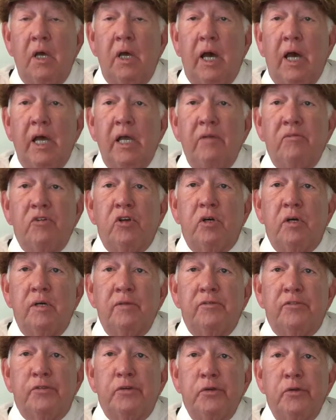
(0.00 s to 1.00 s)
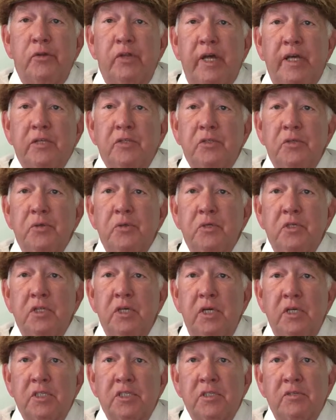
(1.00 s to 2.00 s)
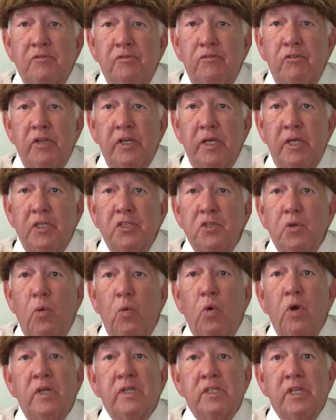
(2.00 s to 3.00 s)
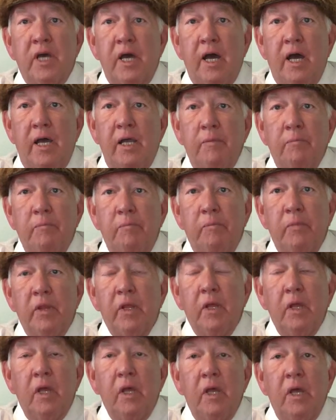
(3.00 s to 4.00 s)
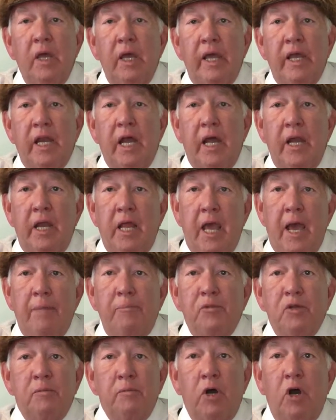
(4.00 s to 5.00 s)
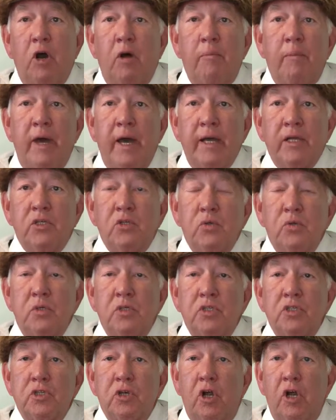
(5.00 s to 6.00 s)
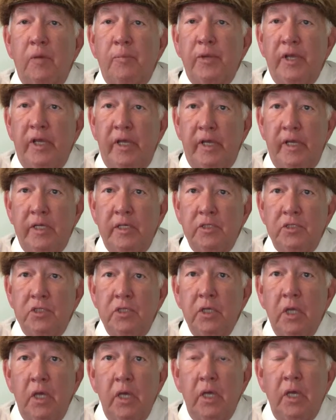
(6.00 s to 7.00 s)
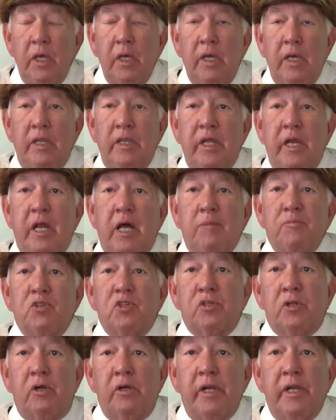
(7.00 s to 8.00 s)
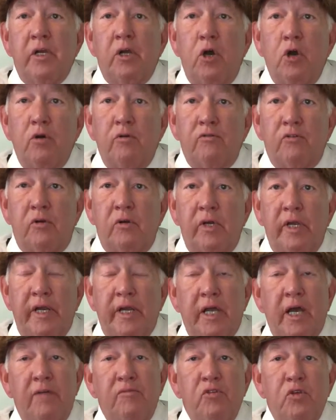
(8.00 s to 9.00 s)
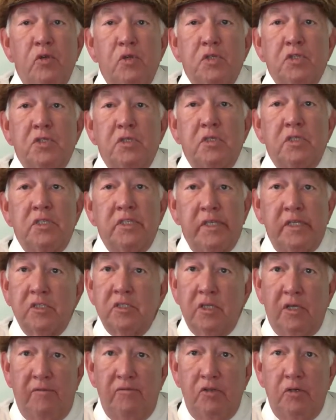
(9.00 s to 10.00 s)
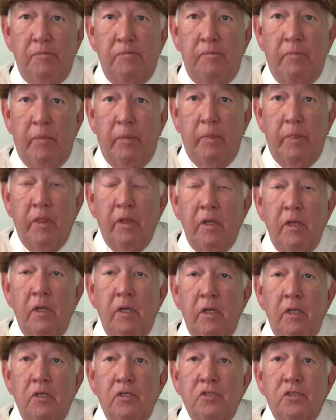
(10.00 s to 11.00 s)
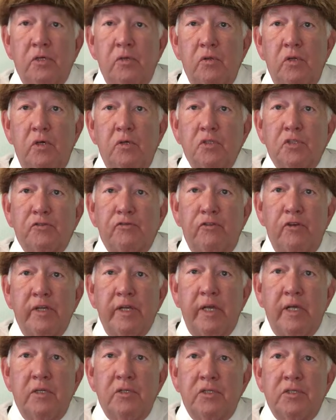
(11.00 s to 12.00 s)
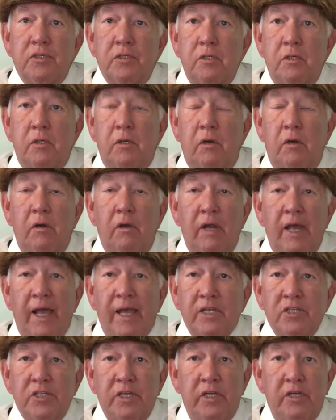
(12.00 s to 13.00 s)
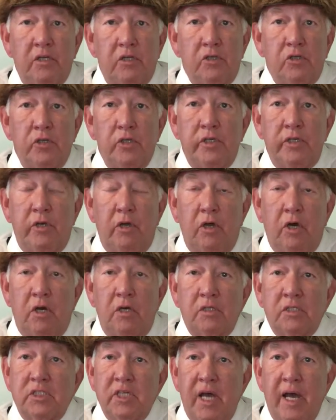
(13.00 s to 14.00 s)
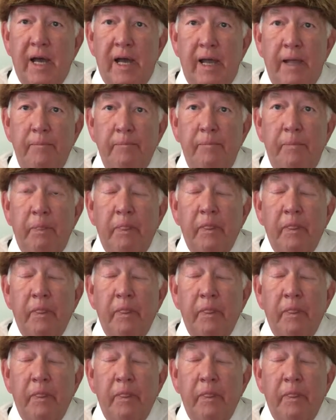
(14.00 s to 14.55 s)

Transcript: I have gone through that 24 flints one time and I napped them all back to a sharp edge, and then I'm starting over and I've used 6 of them. So those flints are lasting a good long time.